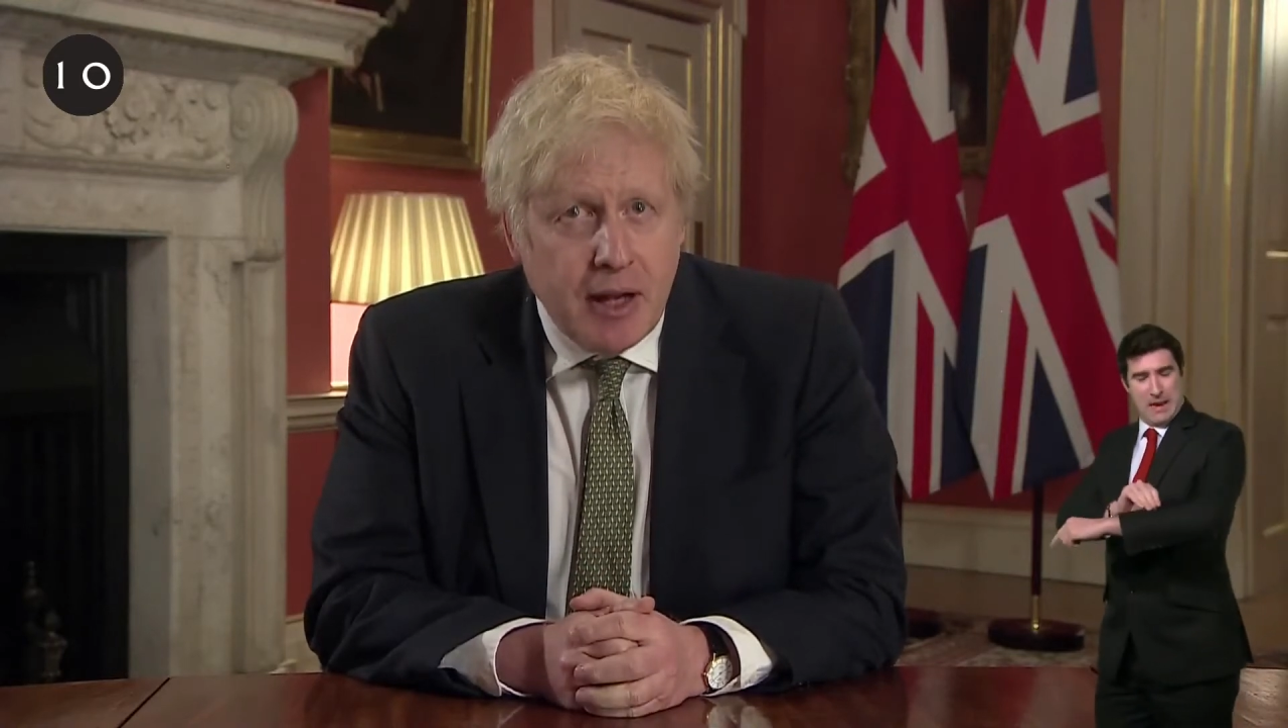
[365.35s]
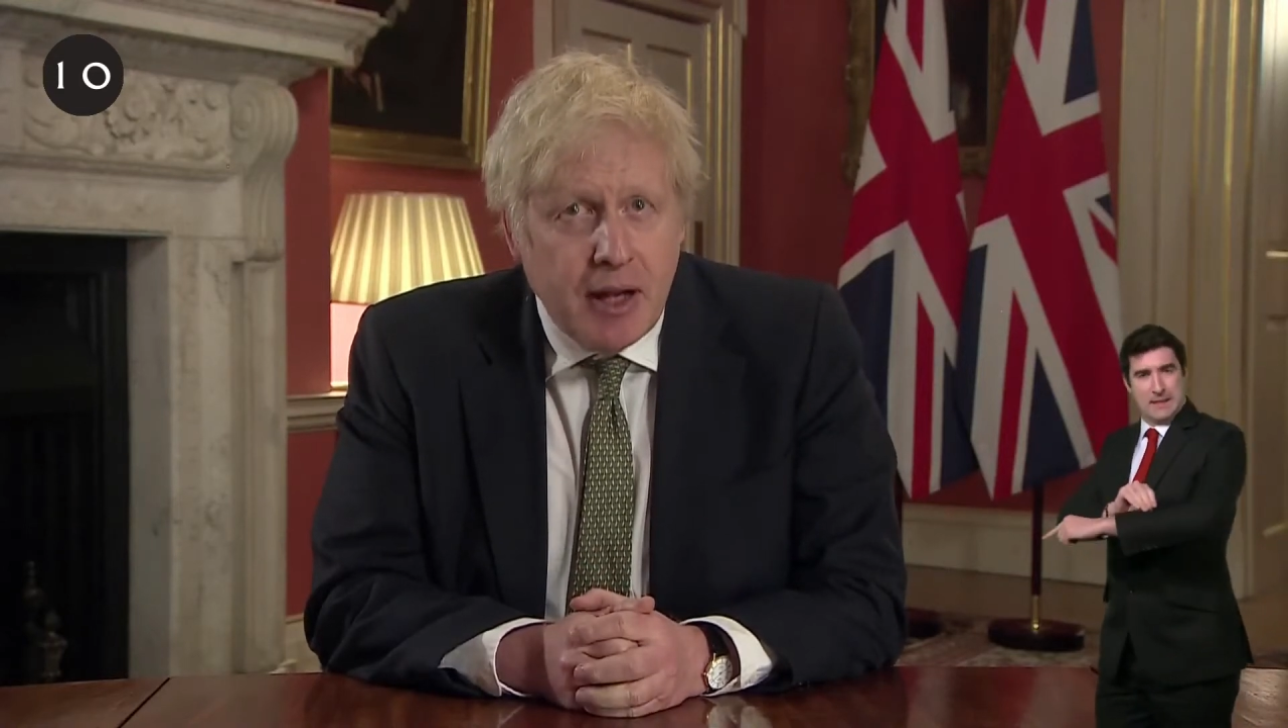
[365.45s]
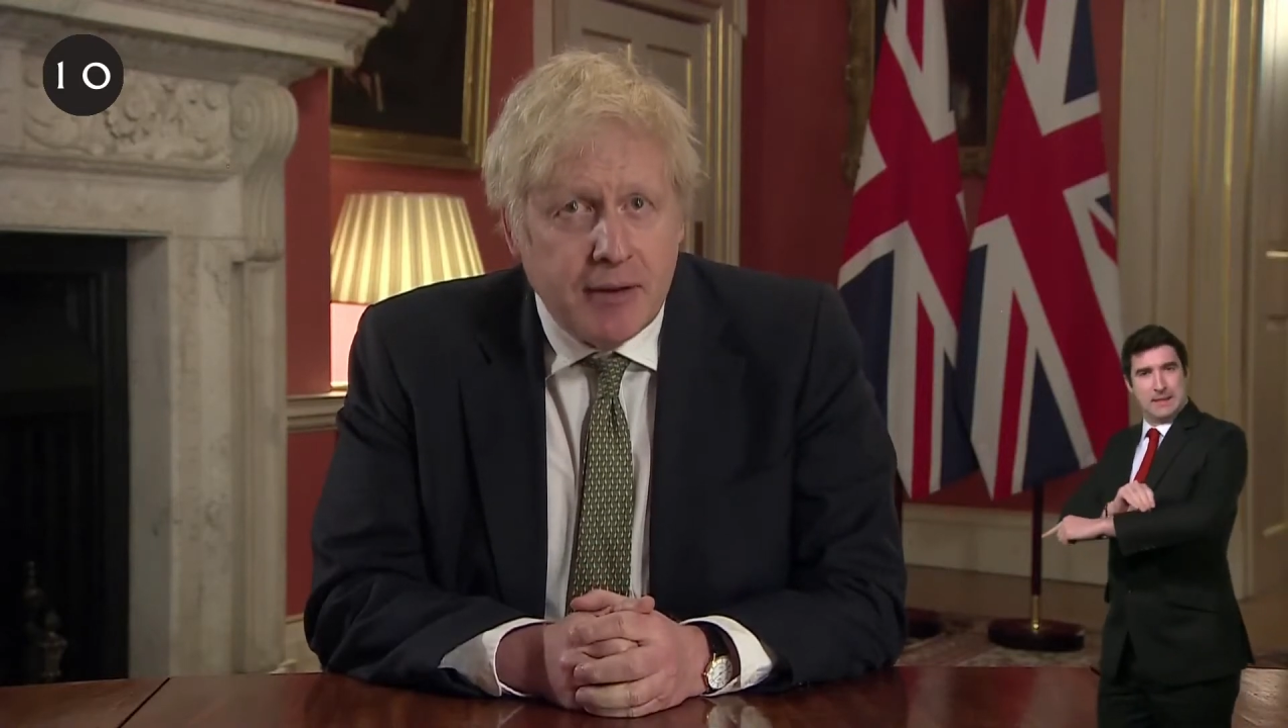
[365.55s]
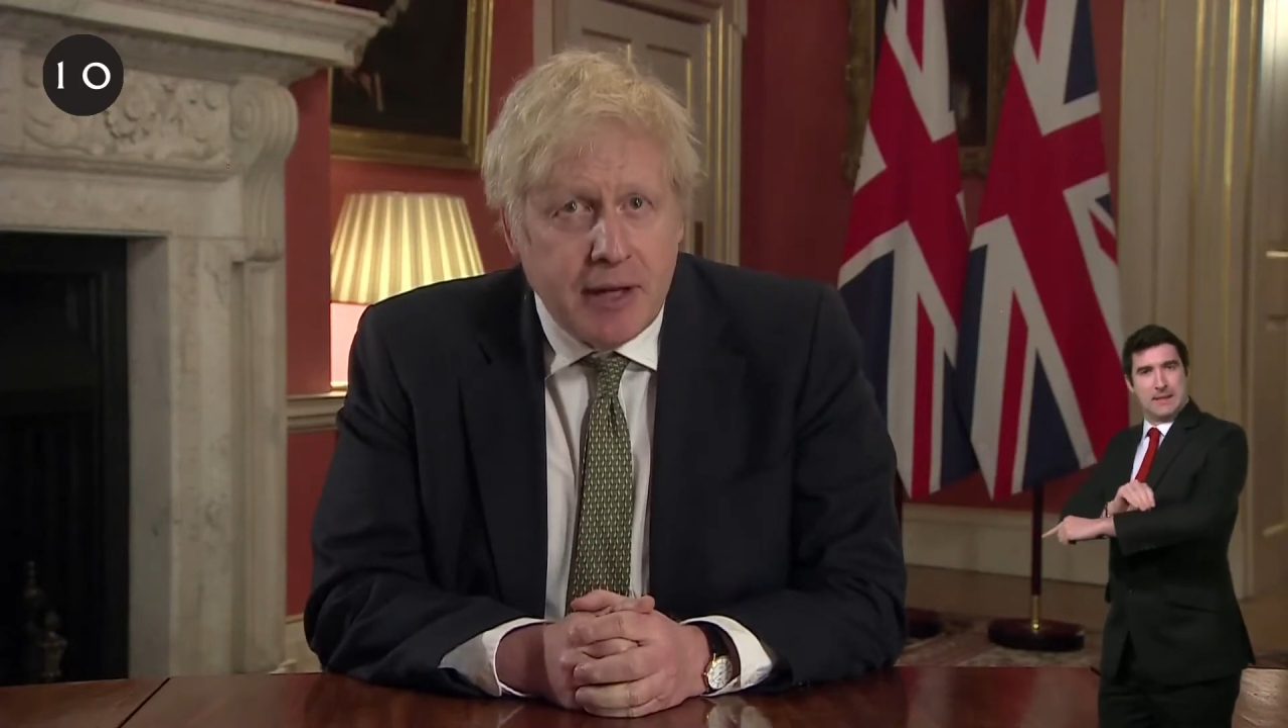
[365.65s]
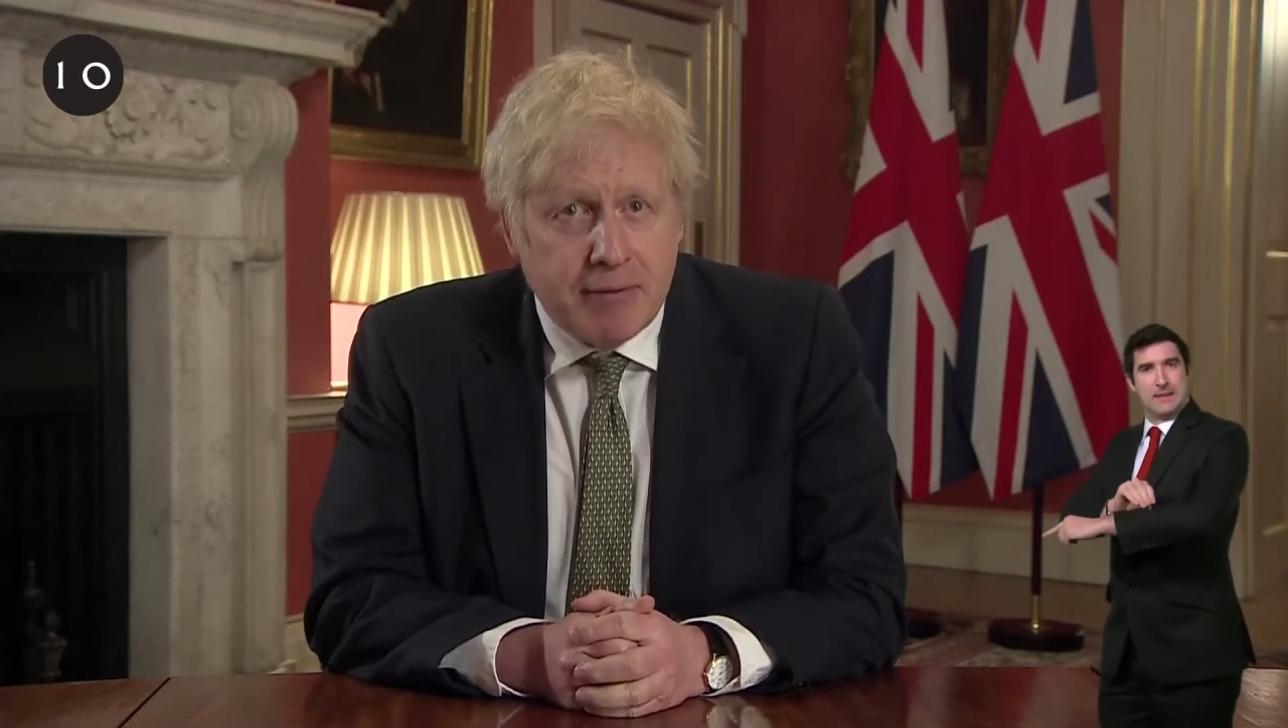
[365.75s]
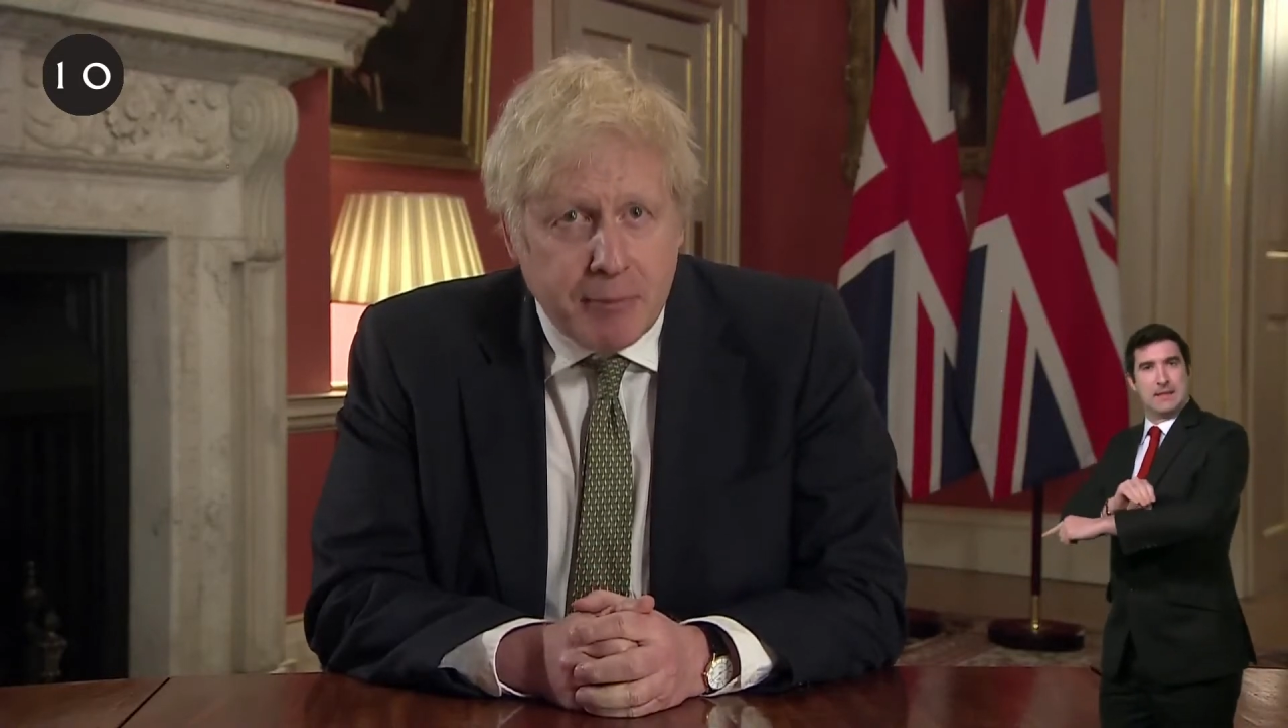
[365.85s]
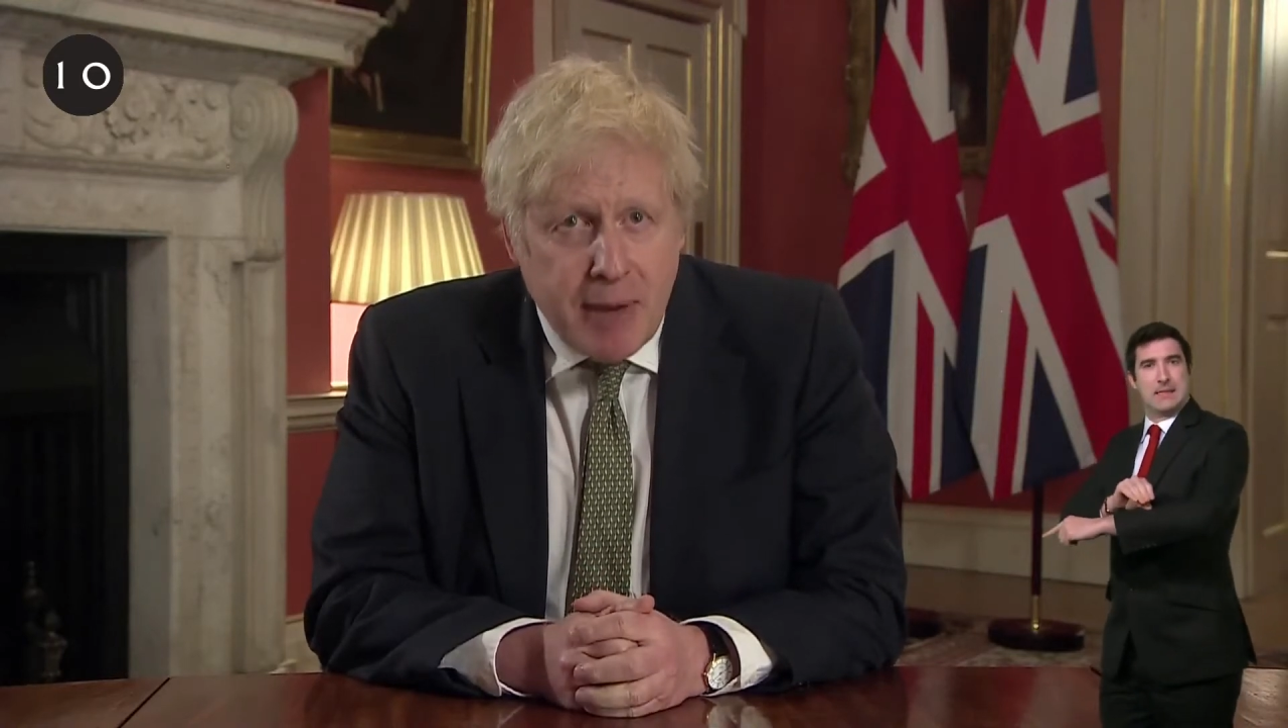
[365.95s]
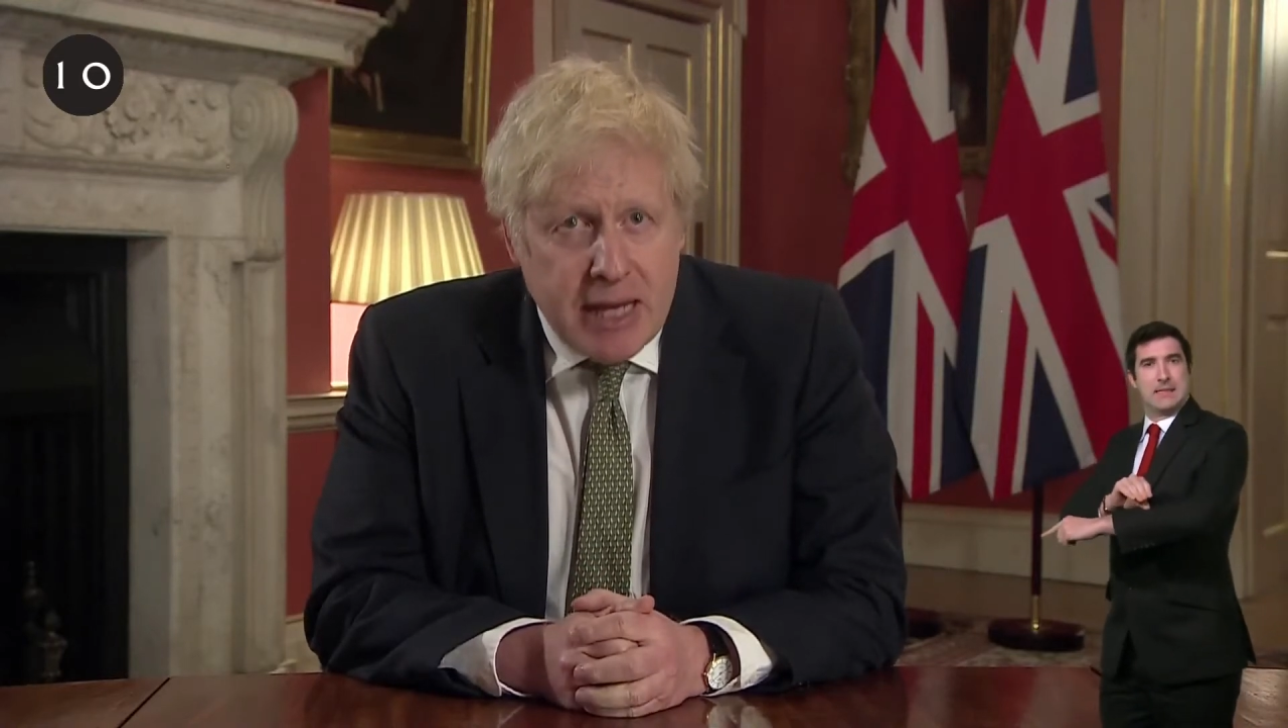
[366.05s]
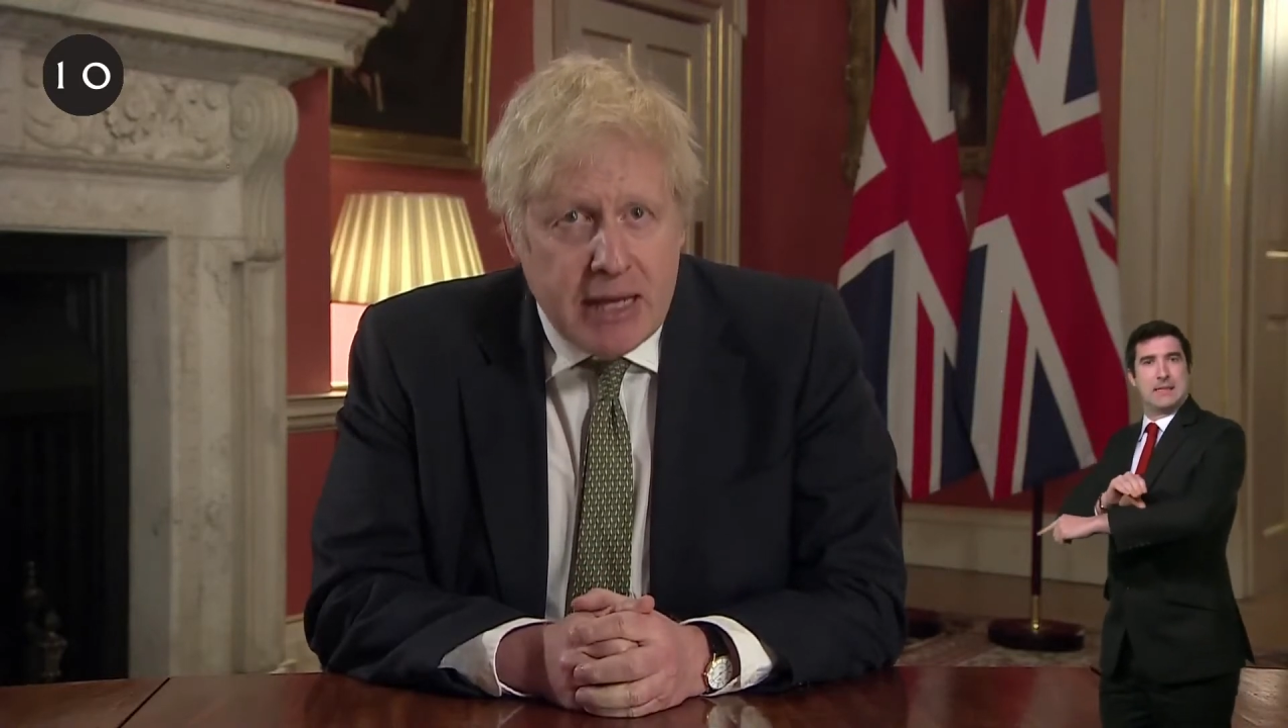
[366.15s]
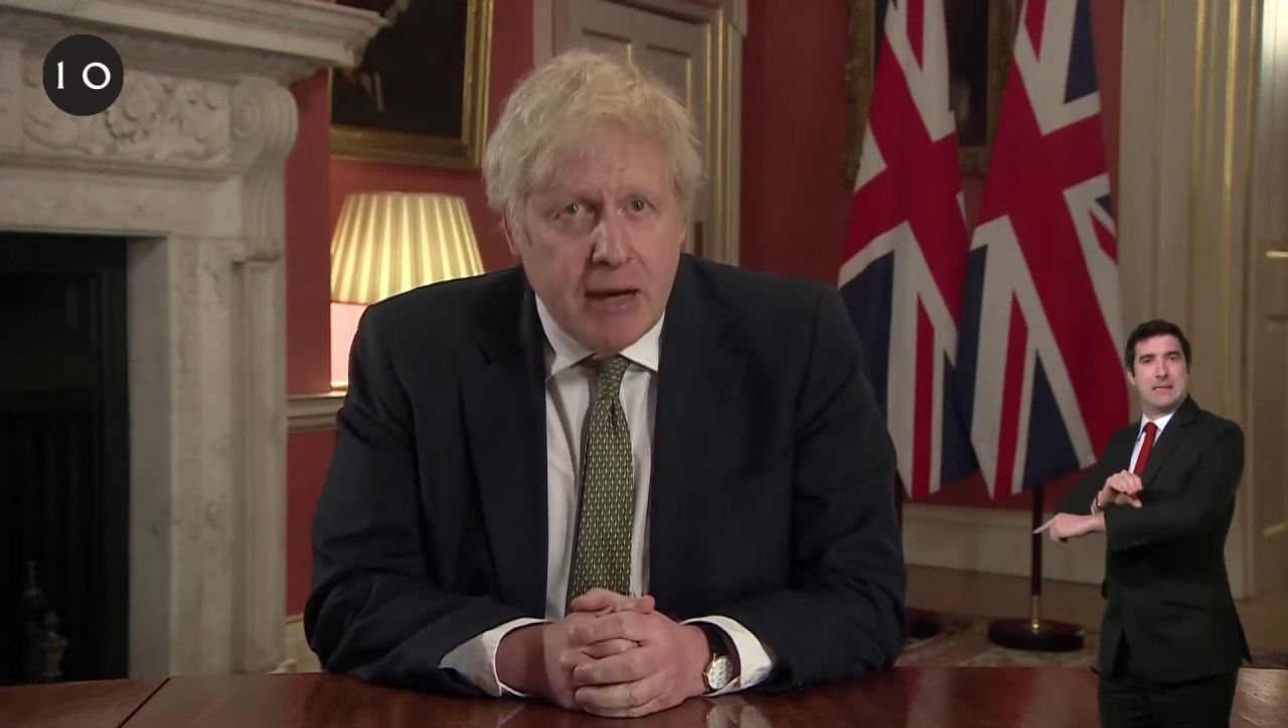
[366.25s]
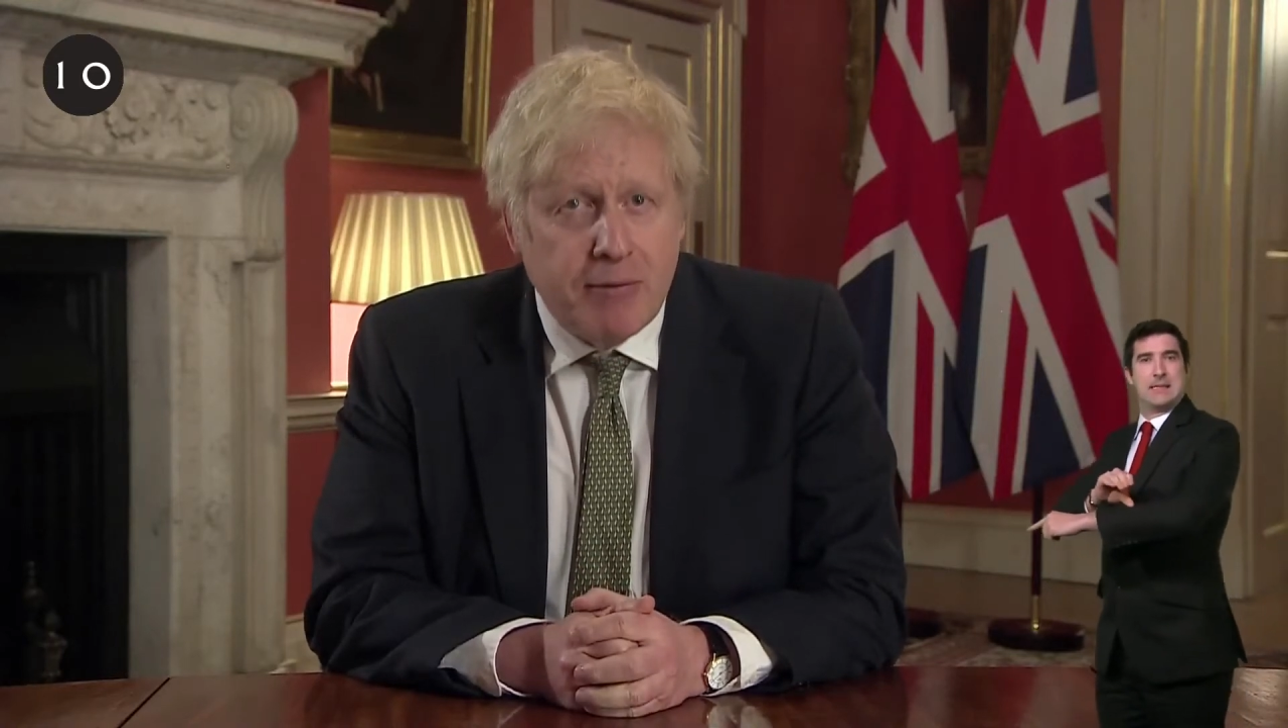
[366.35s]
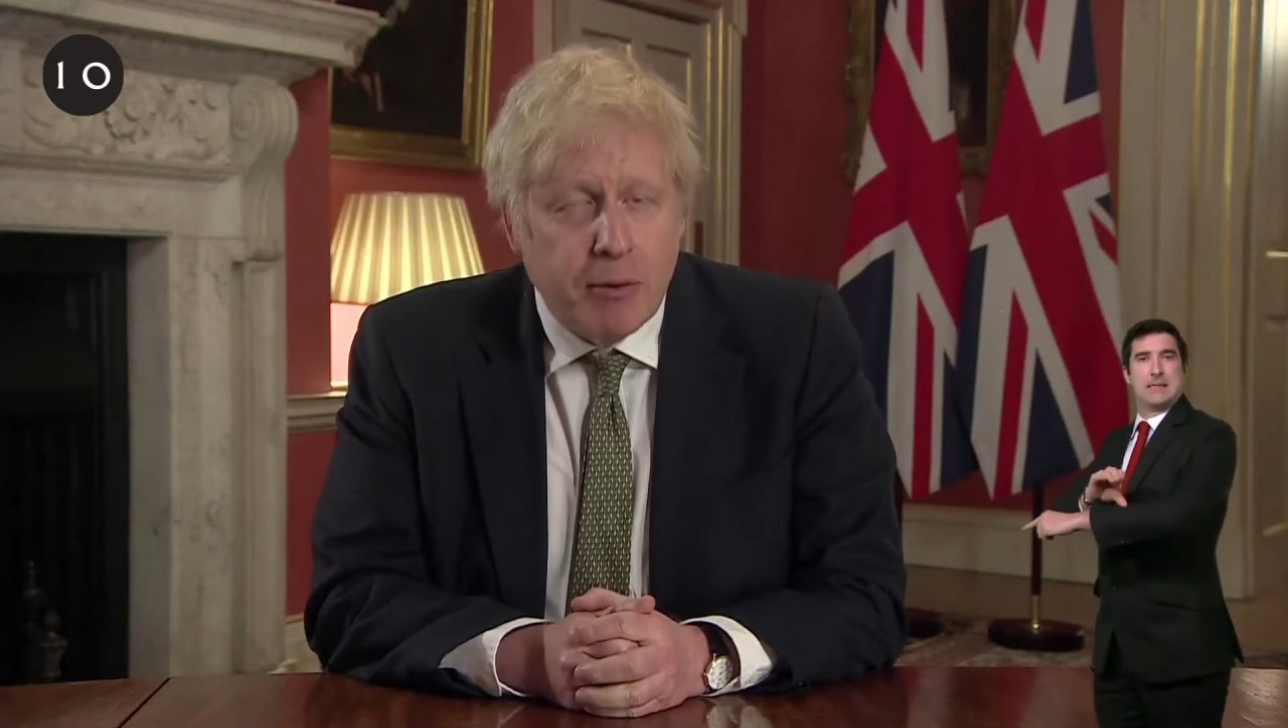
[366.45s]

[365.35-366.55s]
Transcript: to lift many of the